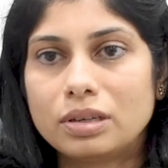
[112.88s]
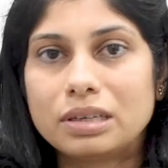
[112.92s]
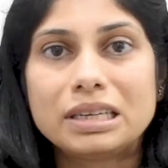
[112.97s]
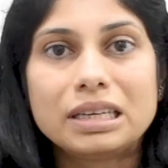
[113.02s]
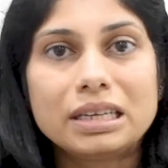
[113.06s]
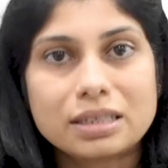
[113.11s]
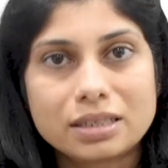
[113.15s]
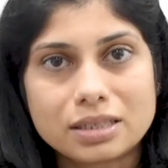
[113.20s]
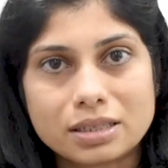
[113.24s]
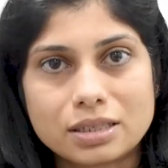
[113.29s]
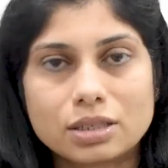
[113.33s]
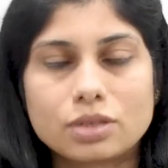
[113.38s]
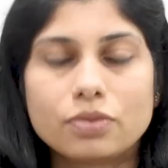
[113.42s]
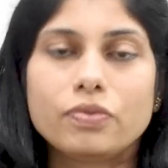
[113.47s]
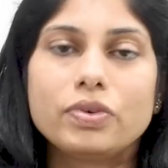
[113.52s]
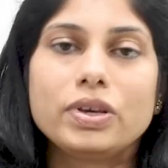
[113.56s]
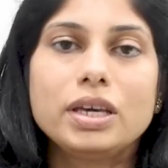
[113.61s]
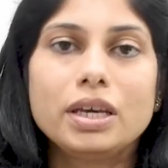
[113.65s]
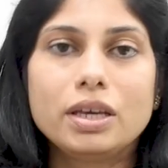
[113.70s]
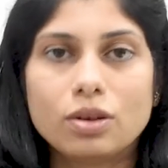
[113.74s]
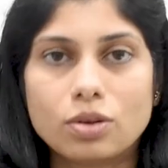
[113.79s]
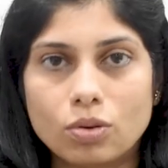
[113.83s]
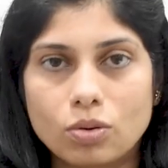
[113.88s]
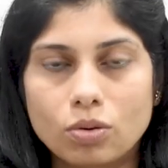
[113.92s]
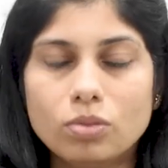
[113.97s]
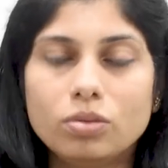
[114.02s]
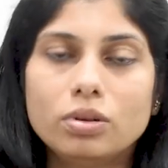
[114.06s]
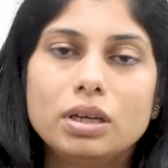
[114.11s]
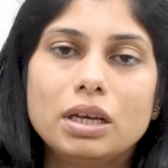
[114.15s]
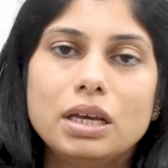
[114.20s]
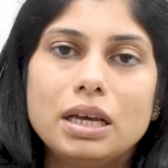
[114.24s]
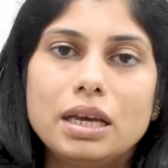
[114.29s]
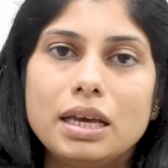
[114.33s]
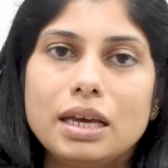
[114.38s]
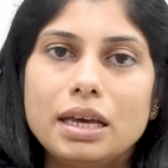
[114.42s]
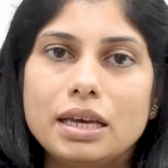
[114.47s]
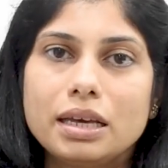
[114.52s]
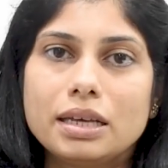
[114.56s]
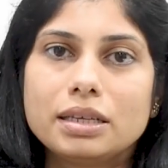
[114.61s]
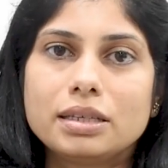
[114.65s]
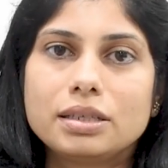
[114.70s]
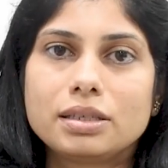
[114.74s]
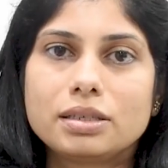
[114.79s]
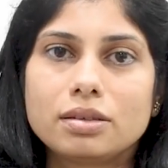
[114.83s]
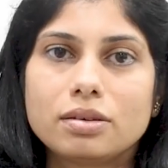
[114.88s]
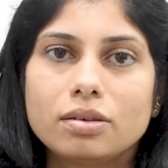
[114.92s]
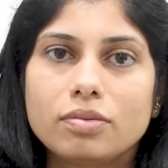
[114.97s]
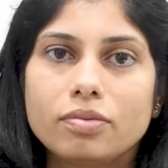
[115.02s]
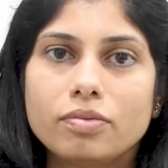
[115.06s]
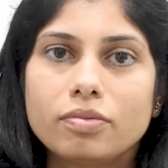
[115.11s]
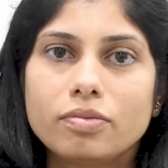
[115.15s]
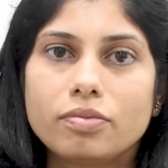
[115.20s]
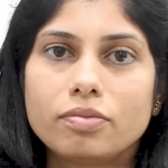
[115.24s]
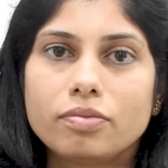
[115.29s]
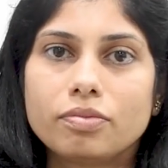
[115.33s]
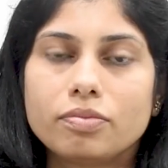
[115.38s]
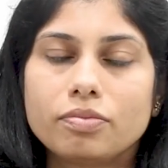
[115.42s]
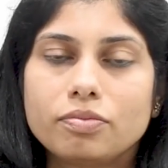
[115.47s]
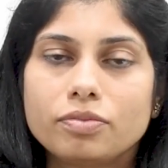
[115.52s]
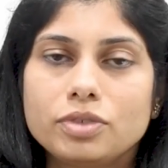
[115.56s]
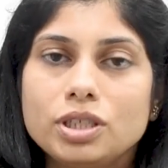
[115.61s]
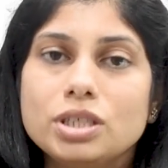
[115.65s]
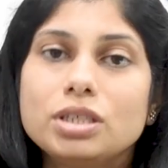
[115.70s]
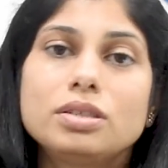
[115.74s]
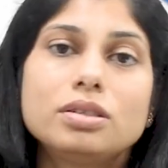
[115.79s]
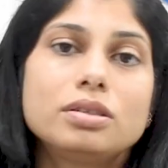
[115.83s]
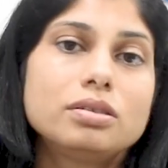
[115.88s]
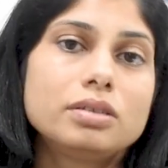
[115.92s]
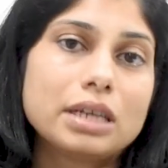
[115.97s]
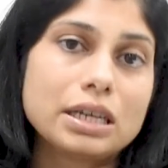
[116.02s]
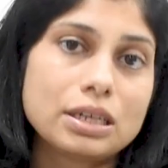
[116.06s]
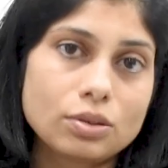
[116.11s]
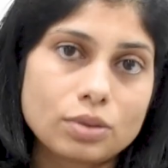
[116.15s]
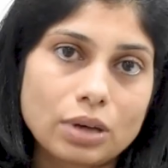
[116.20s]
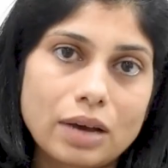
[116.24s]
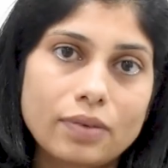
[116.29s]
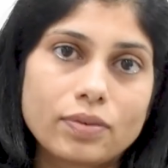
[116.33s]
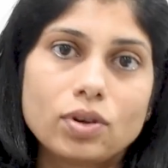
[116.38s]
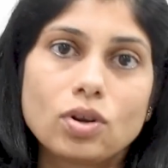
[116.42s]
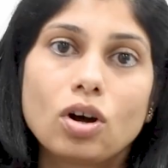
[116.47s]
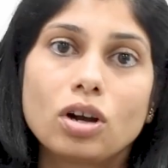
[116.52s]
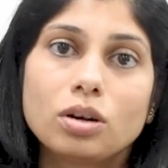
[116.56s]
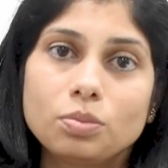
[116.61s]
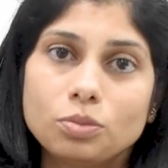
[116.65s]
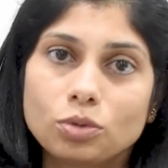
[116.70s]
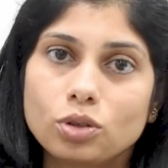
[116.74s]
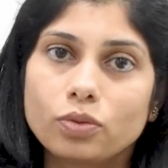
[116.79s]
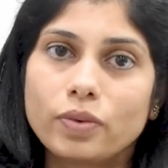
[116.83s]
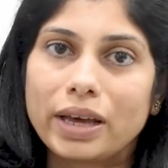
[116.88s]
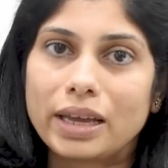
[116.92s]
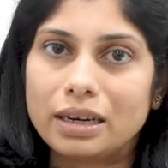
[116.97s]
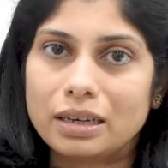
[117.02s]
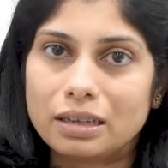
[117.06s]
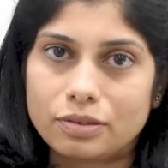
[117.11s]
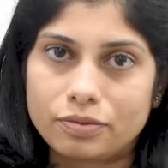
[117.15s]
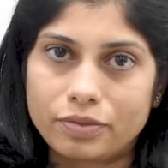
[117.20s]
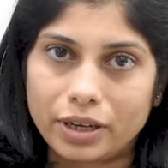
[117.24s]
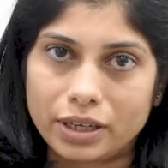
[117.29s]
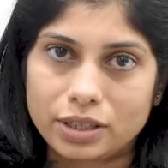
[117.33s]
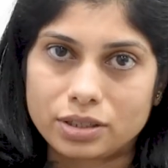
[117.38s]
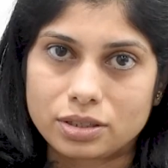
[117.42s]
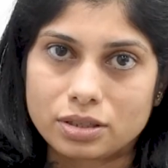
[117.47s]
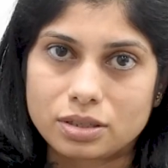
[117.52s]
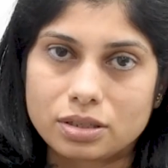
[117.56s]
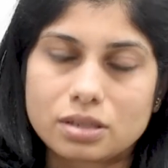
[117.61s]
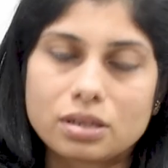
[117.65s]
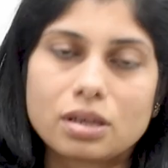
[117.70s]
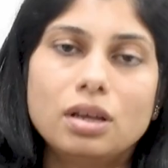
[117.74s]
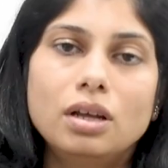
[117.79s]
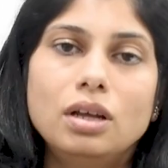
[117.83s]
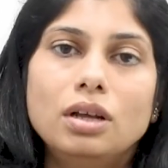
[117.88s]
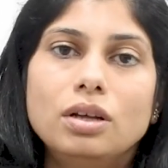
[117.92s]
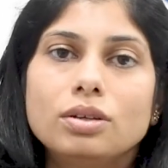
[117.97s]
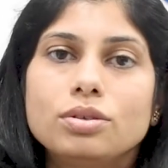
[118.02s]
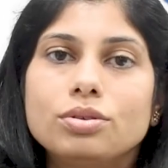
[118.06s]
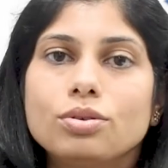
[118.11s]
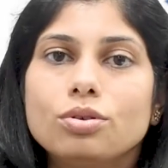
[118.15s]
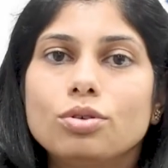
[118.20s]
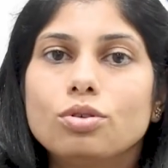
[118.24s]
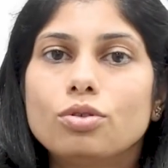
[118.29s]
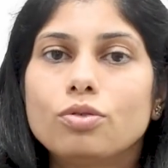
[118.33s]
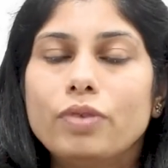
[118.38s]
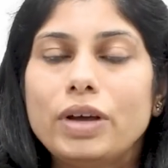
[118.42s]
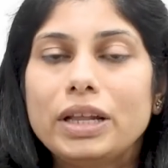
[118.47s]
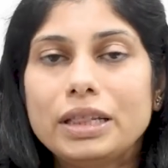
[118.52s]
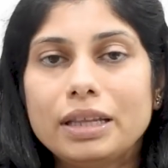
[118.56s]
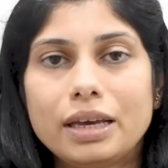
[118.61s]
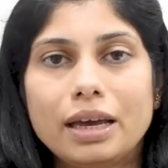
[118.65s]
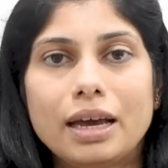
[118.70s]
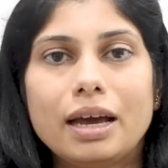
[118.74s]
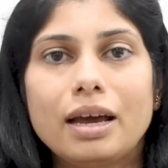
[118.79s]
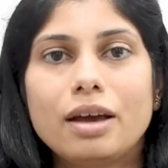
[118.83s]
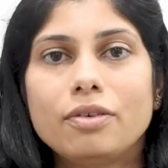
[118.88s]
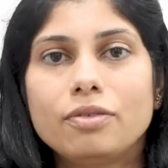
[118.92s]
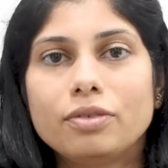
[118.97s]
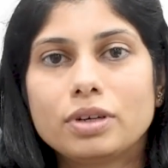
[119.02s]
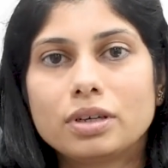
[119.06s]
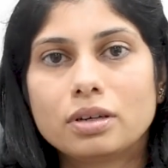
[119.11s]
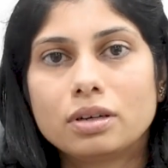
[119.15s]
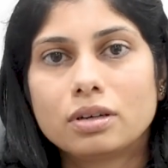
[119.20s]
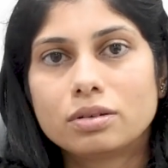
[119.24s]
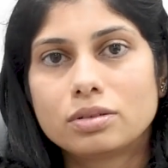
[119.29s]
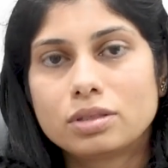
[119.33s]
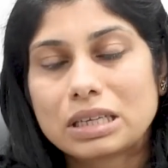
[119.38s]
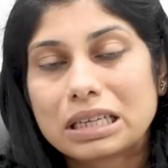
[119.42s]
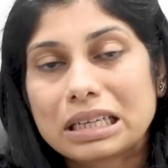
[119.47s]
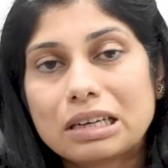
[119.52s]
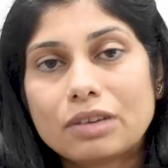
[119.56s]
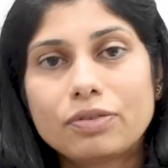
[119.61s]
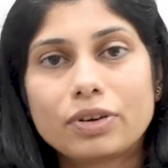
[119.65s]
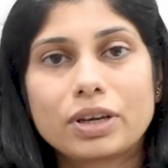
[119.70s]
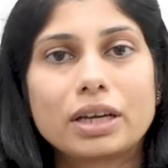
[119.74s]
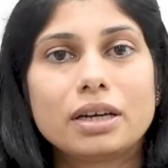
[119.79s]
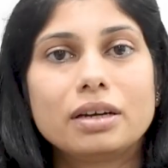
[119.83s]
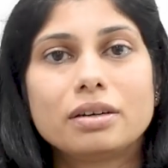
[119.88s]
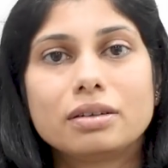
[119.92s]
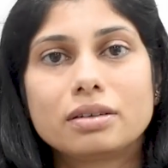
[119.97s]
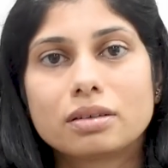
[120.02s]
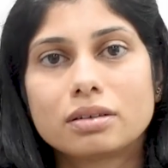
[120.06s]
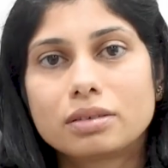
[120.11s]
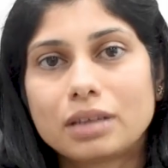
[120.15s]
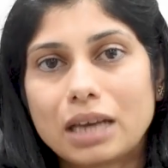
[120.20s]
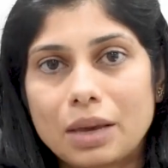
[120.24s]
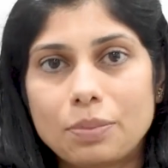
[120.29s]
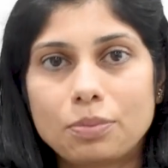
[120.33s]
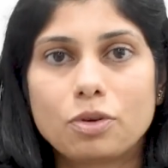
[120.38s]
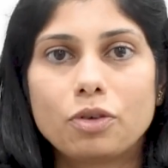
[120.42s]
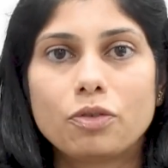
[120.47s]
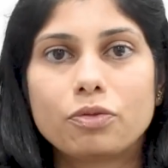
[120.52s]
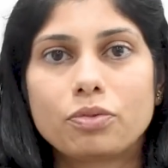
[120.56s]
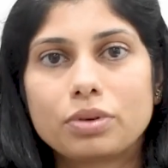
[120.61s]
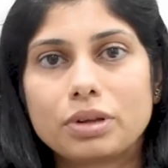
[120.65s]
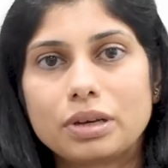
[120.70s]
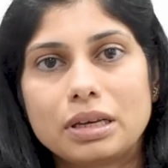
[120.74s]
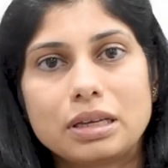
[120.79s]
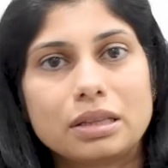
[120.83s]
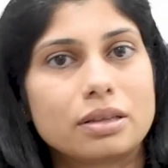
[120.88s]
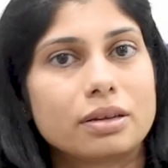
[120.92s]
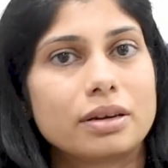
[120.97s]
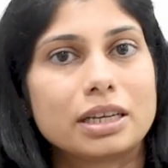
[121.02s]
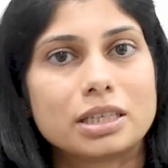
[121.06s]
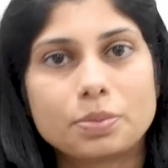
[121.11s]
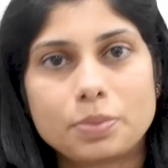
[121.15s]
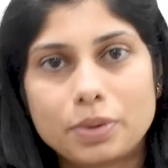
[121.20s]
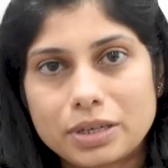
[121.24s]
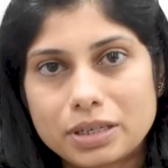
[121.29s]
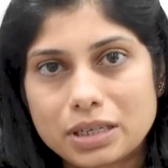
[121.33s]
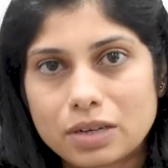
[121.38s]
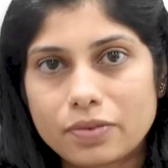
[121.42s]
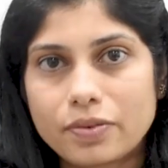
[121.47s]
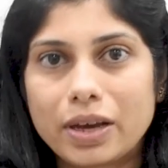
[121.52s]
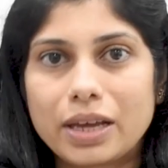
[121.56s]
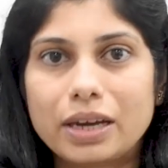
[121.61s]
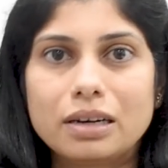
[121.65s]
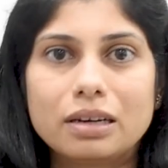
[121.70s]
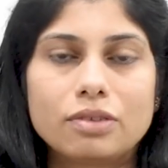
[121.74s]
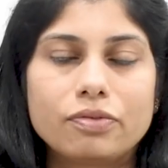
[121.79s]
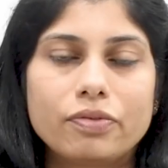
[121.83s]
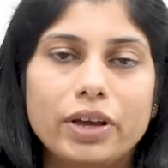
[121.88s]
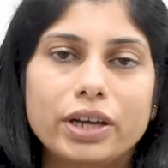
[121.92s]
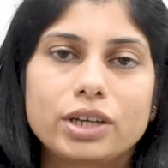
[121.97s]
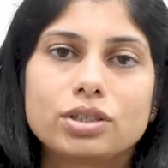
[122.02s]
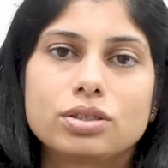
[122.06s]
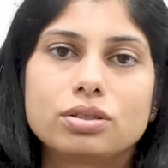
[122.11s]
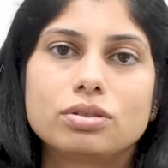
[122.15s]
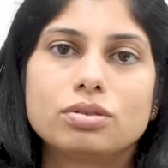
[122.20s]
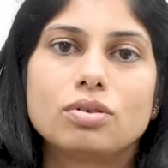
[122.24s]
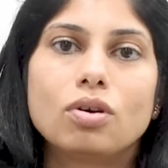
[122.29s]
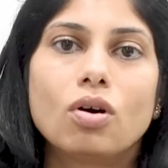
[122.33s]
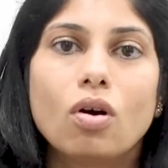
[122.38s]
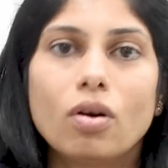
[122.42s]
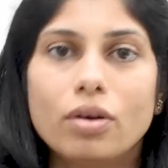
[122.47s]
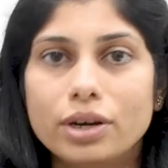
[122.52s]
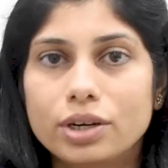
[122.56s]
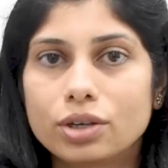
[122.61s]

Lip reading: reasons we know is children tend to have a lot more viral infections. So when they have a significant type of either respiratory viral infection or